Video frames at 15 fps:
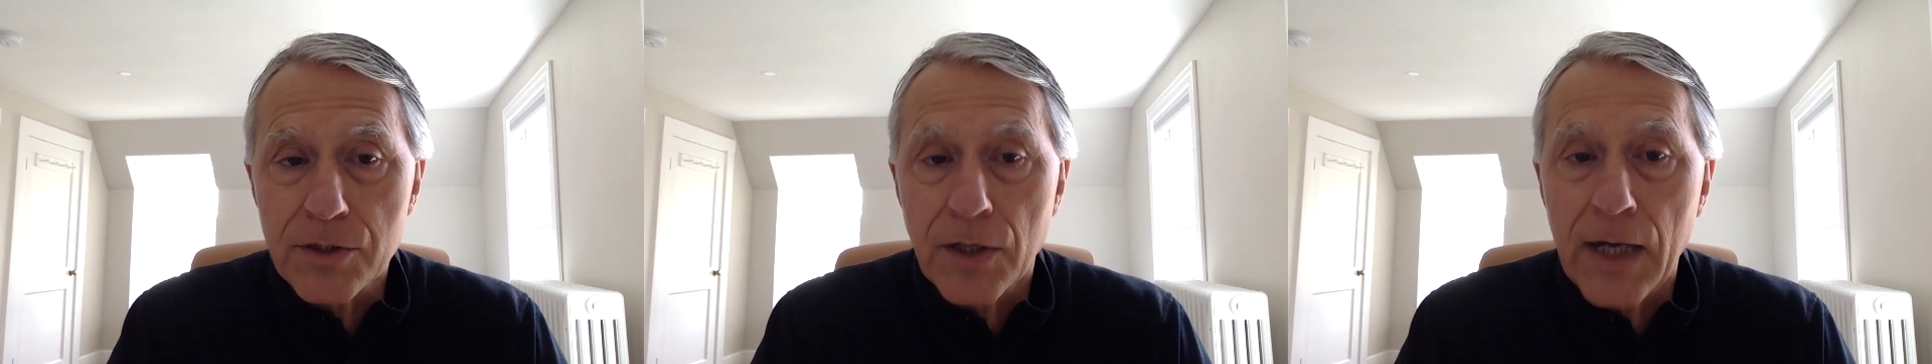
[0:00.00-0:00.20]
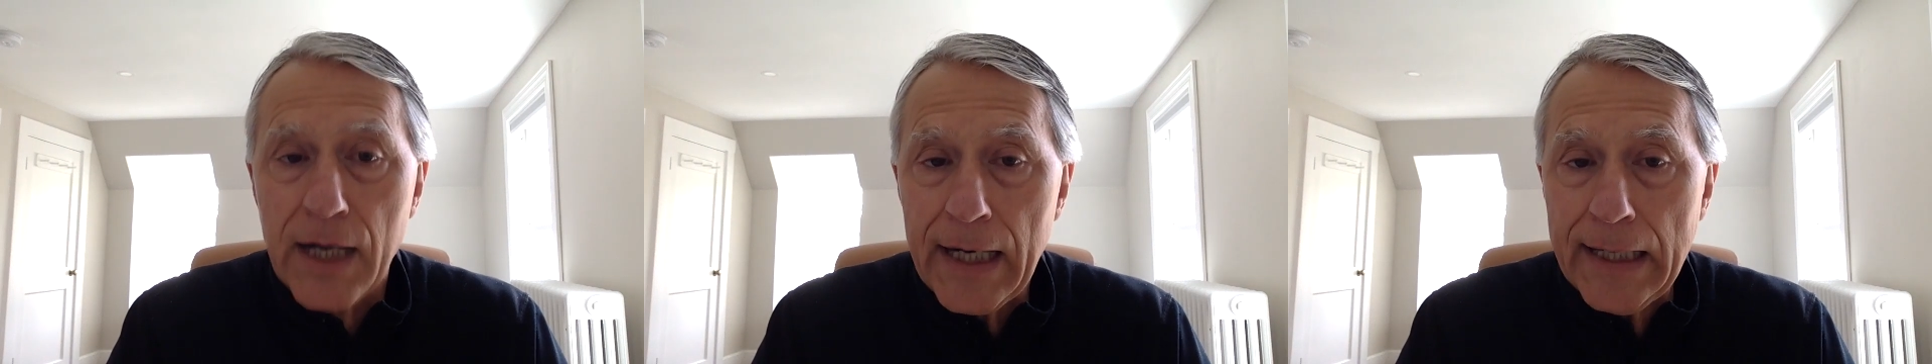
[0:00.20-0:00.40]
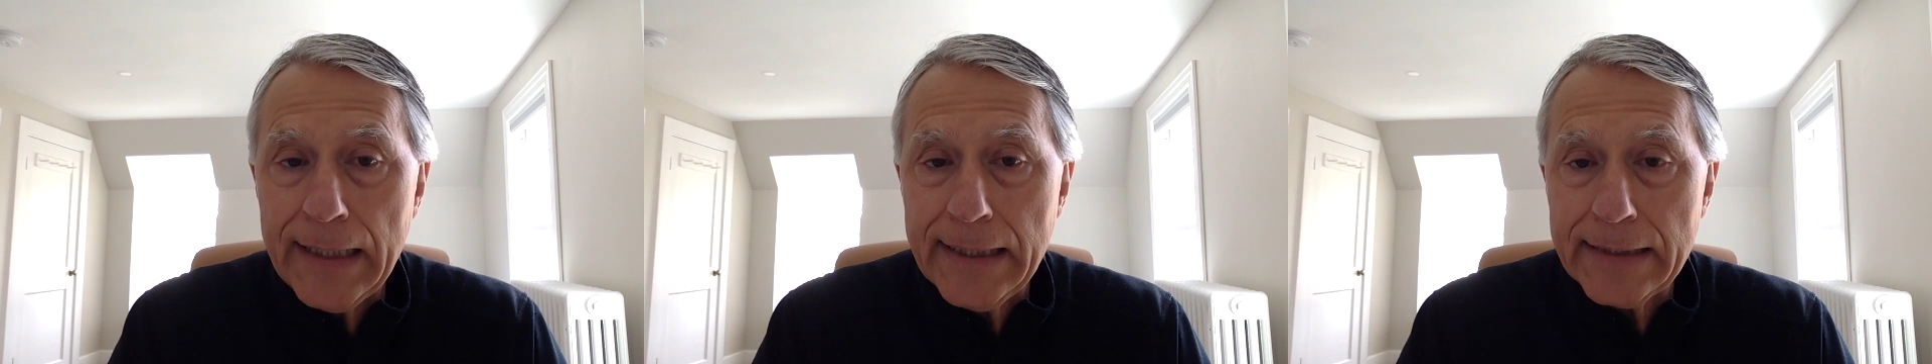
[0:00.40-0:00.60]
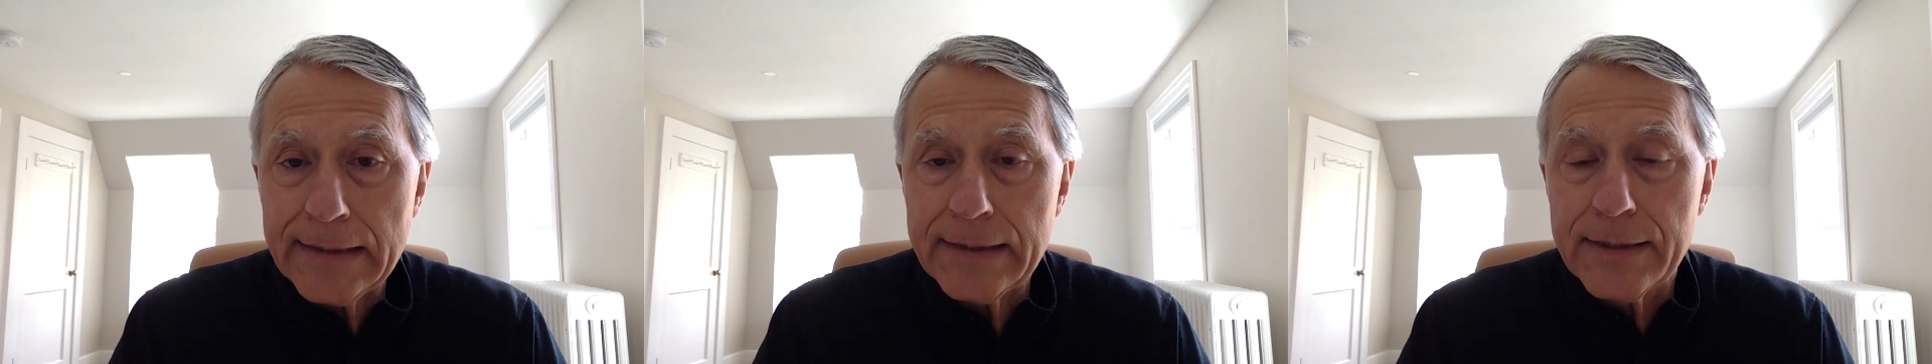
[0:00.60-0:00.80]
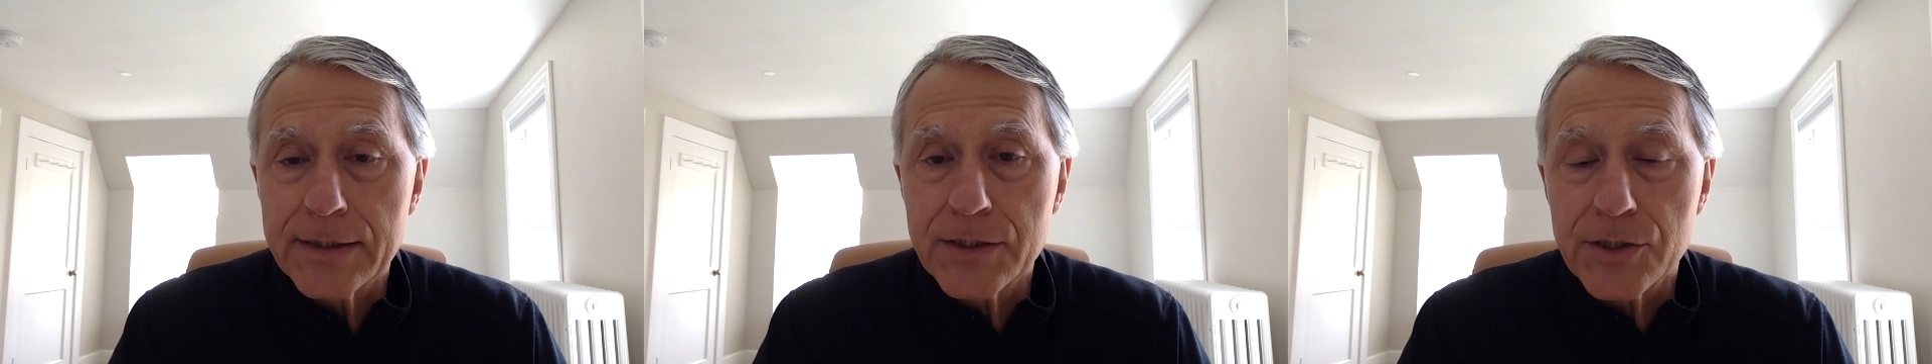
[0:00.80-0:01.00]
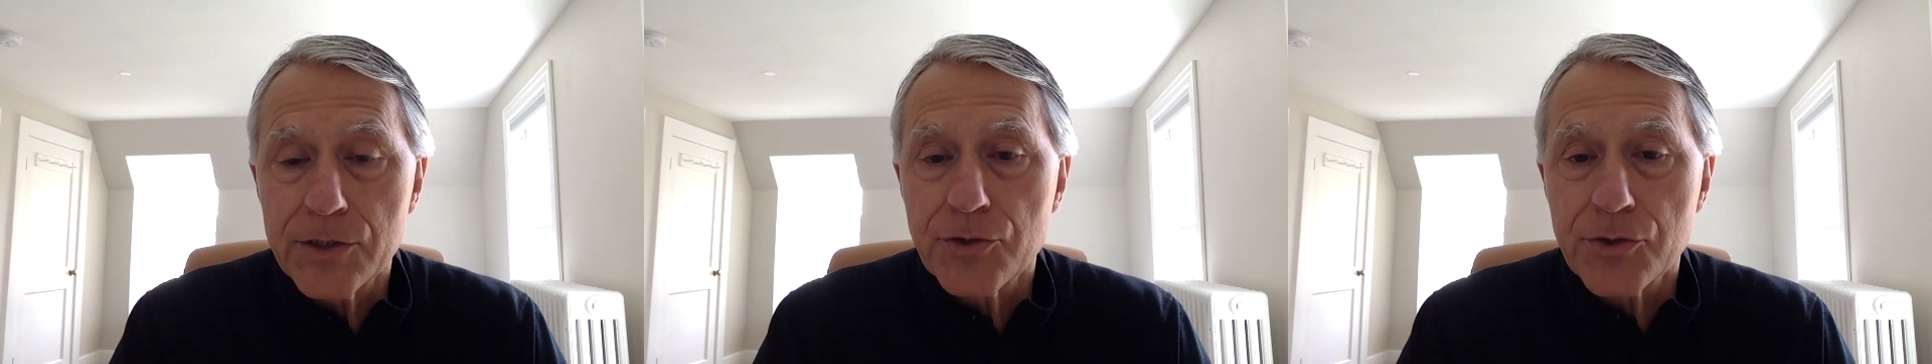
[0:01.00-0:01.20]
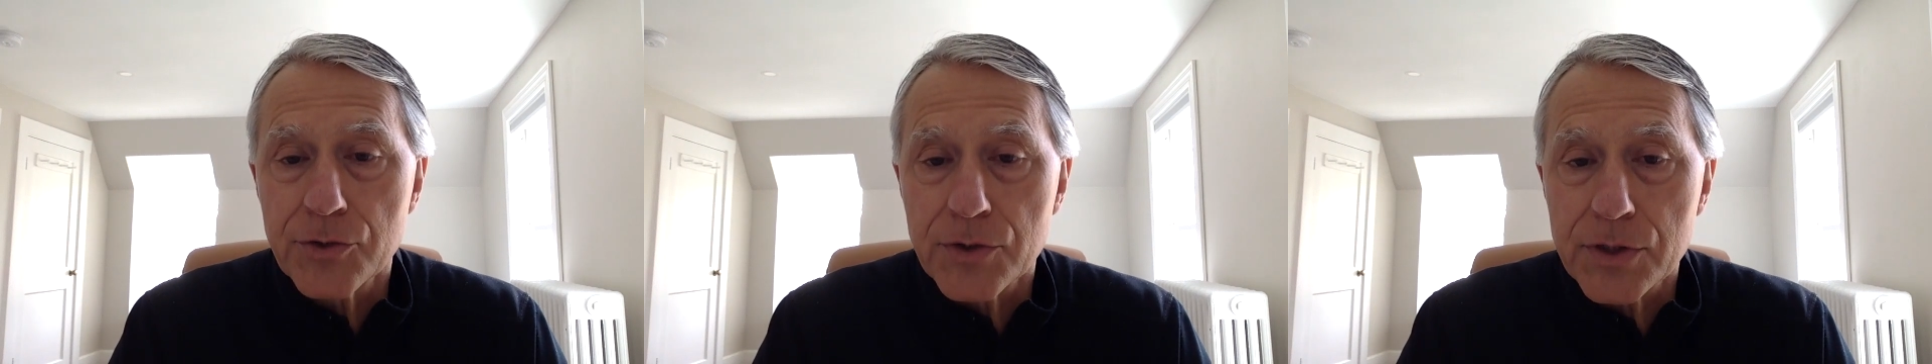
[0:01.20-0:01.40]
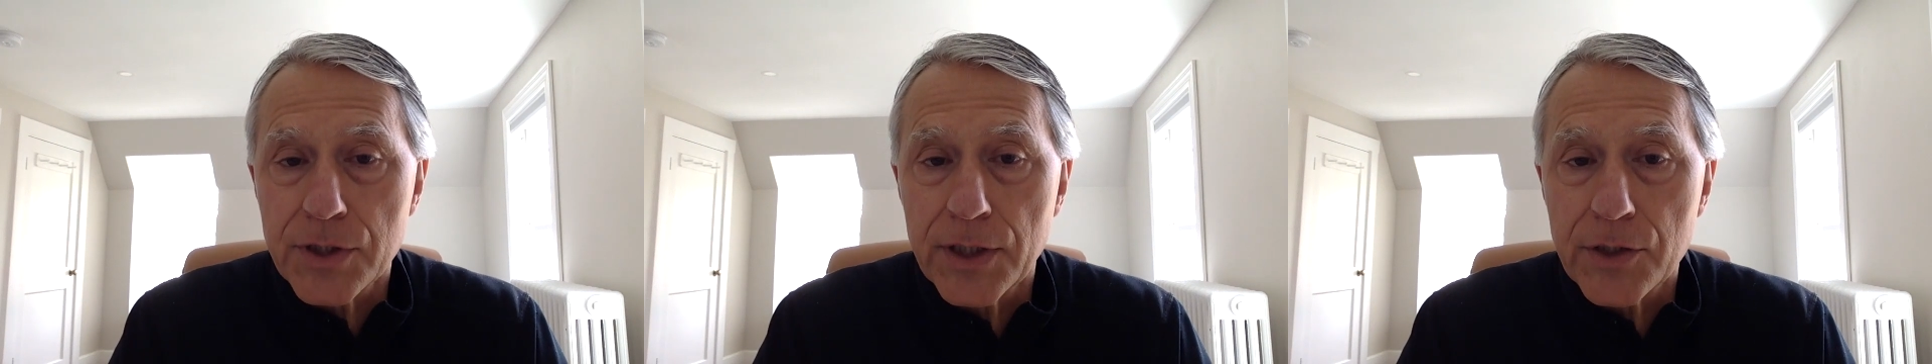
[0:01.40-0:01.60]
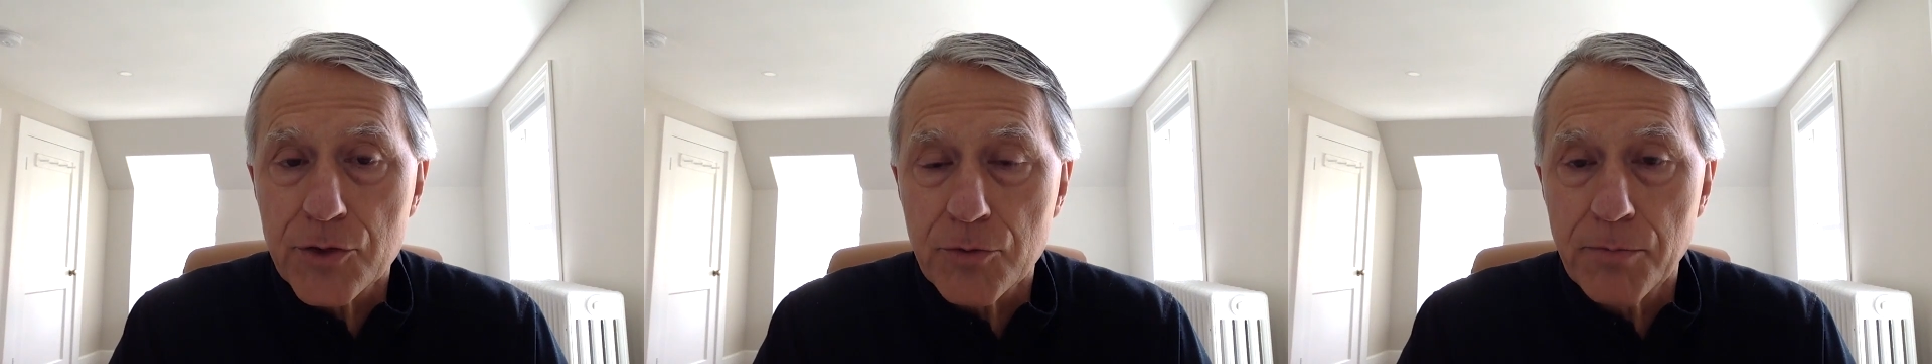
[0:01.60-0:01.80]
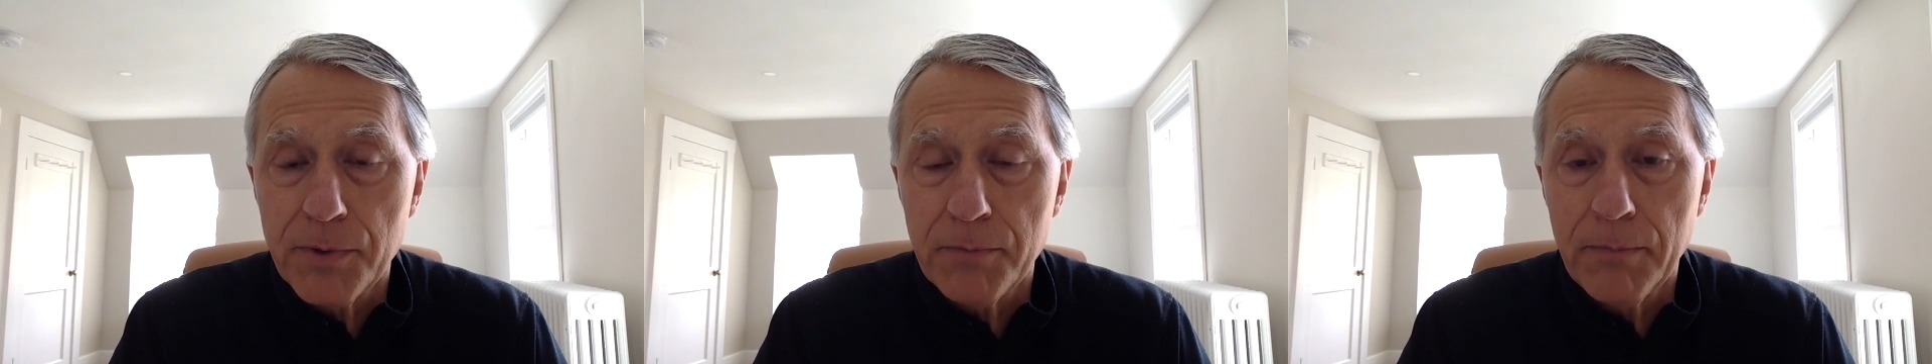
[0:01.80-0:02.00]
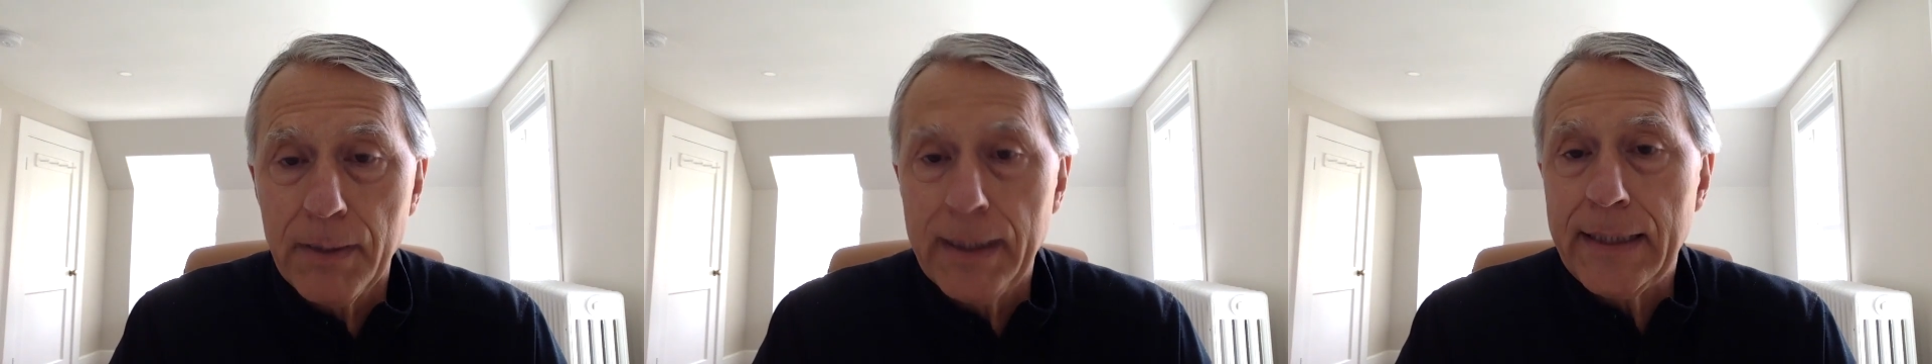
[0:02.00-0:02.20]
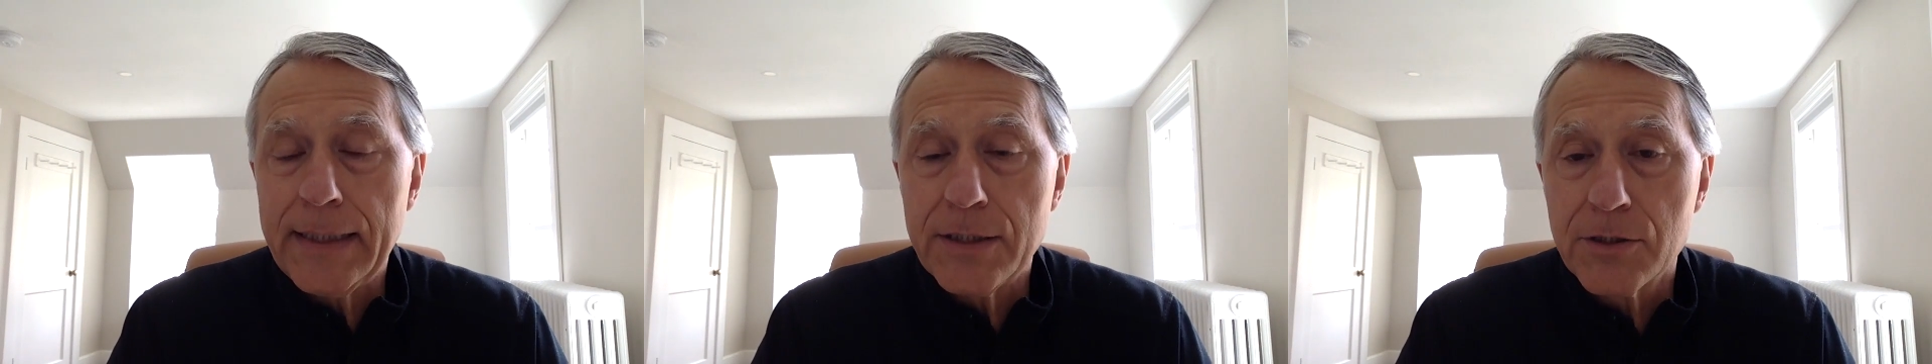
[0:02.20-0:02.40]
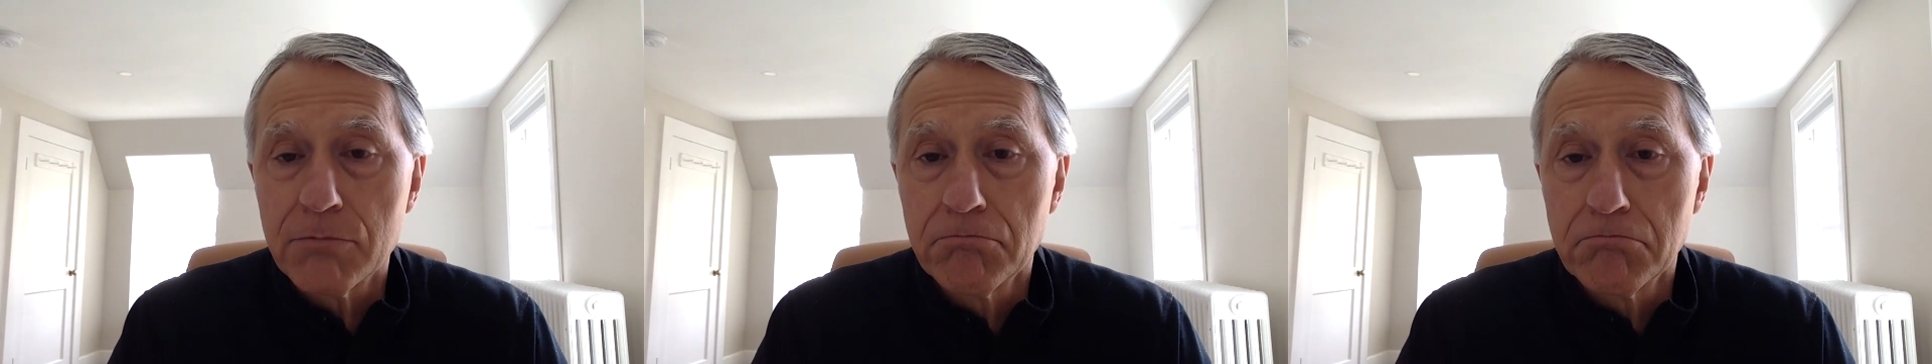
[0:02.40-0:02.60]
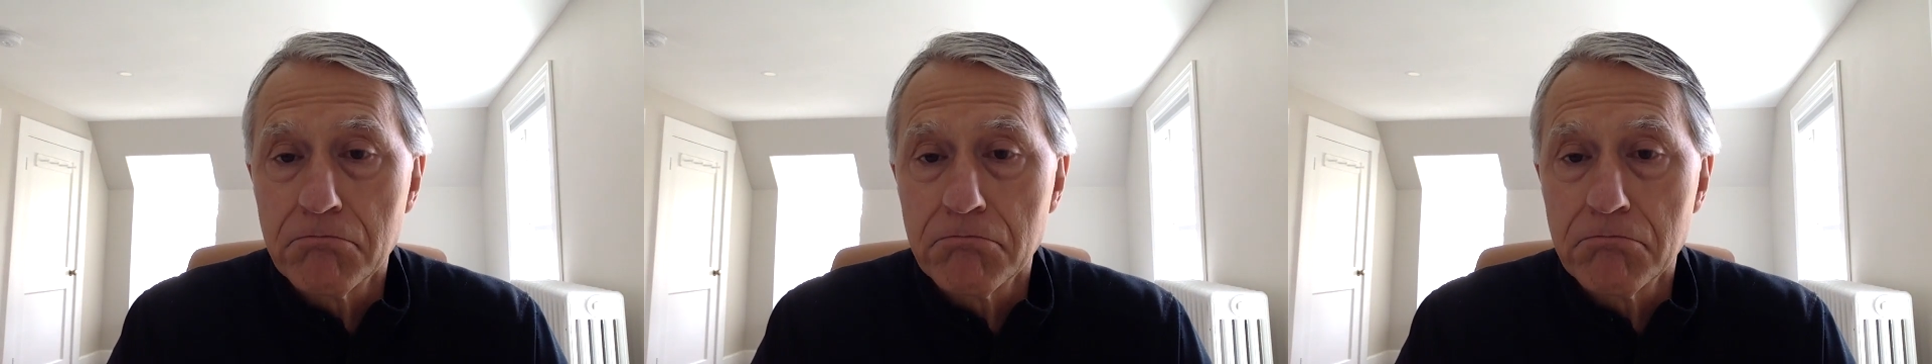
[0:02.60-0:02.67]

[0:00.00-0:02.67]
are high and the decisions need to be made